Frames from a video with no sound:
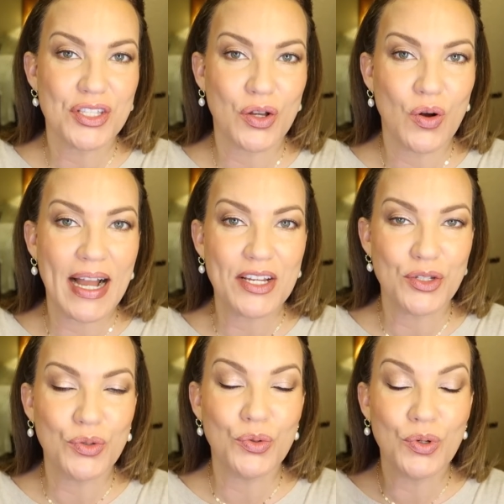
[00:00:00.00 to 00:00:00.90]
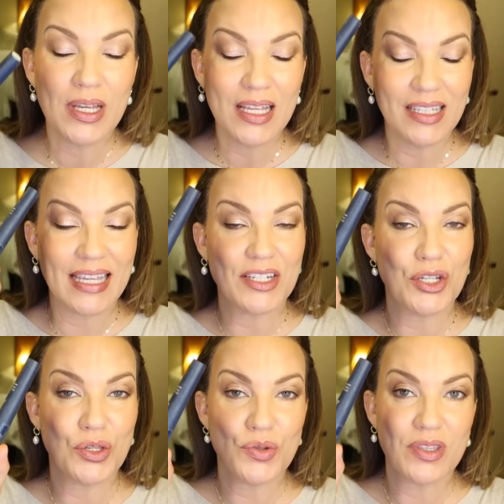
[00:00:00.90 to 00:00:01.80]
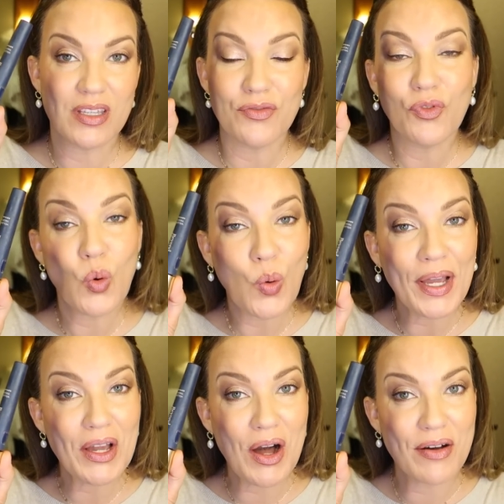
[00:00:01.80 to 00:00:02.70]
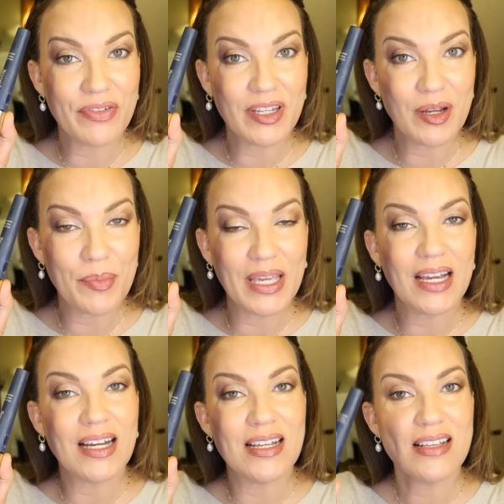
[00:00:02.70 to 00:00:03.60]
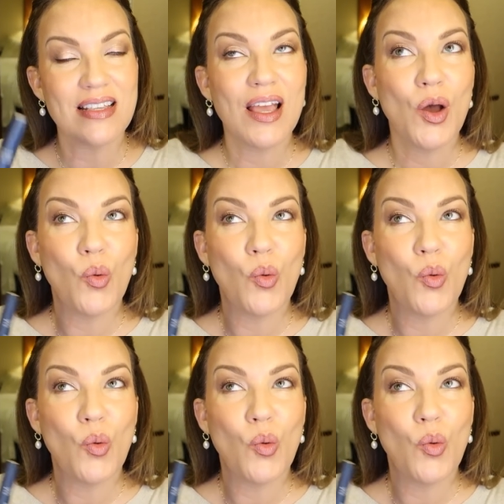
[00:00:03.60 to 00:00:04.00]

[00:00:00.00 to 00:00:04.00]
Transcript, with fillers: So I do like to use this quite often because